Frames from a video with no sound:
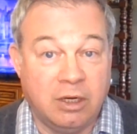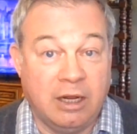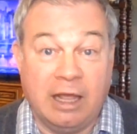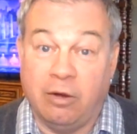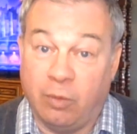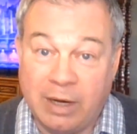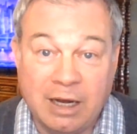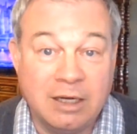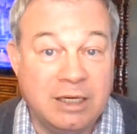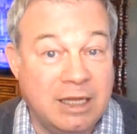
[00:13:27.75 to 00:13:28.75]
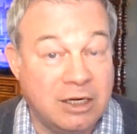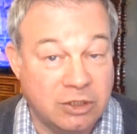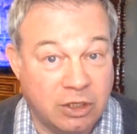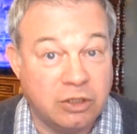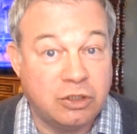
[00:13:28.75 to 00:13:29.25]
In reality, it is a
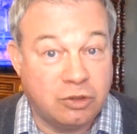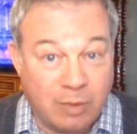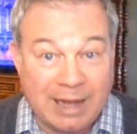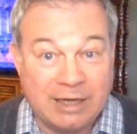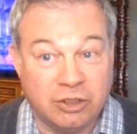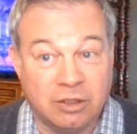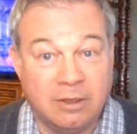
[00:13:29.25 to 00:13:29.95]
distraction.